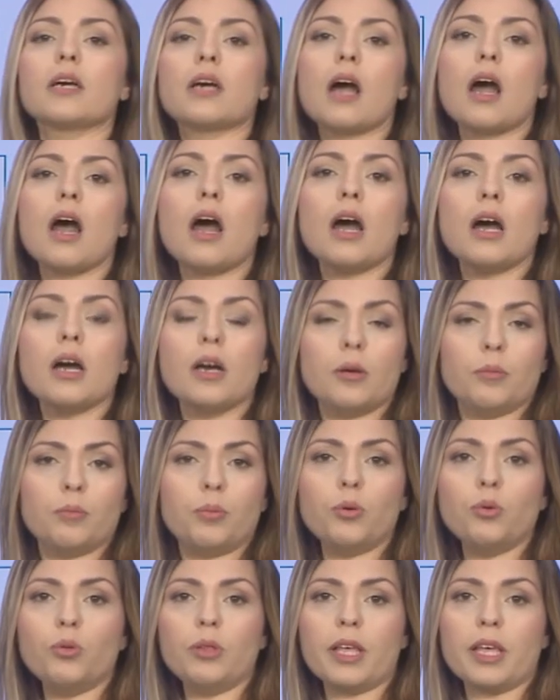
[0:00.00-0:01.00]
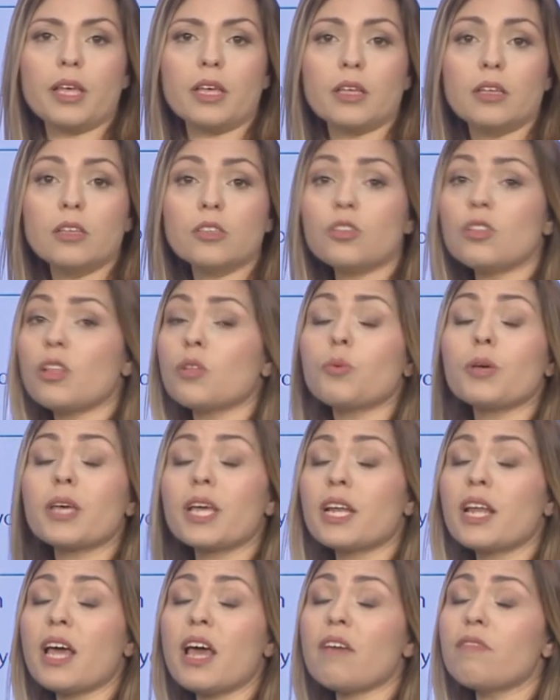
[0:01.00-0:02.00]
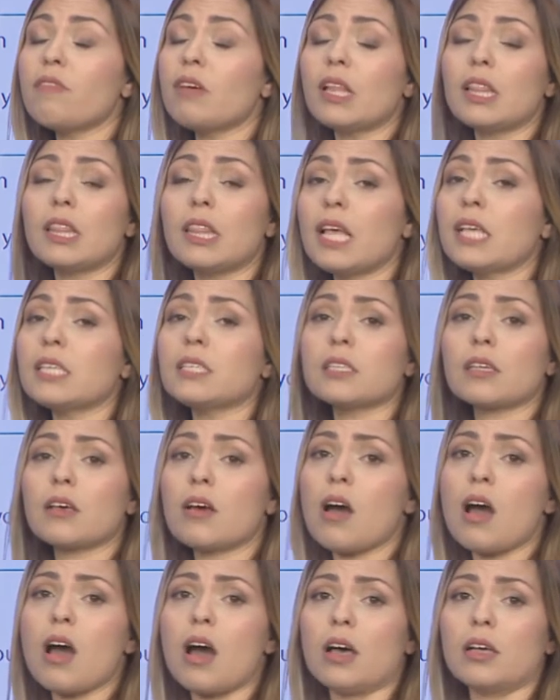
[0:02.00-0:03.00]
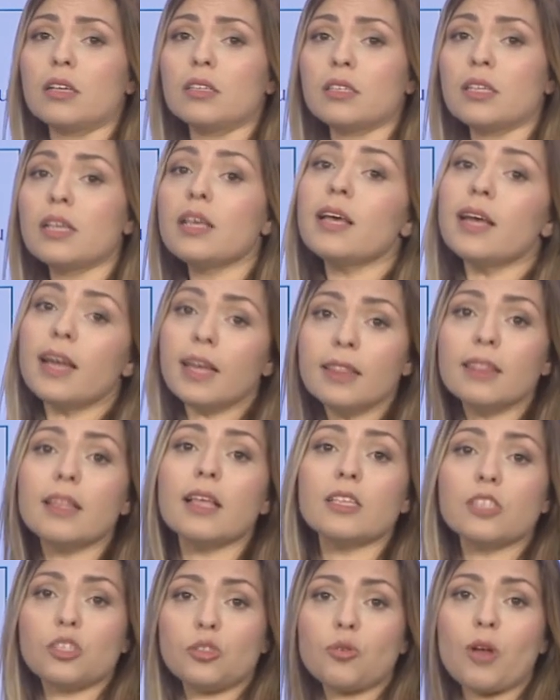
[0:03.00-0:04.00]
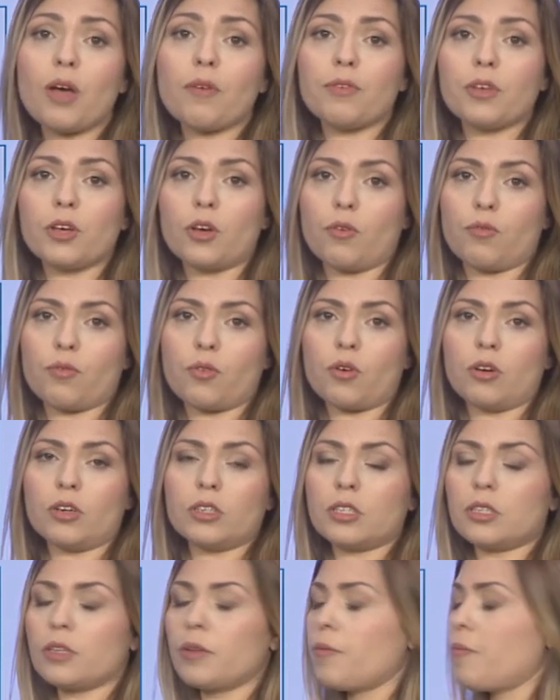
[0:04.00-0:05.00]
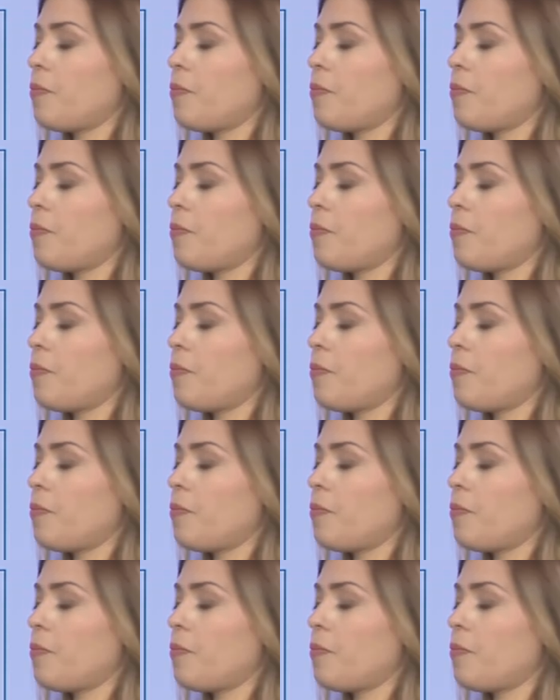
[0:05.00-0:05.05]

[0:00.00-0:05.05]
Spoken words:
car pooling, so that we can have less cars and less traffic, of course.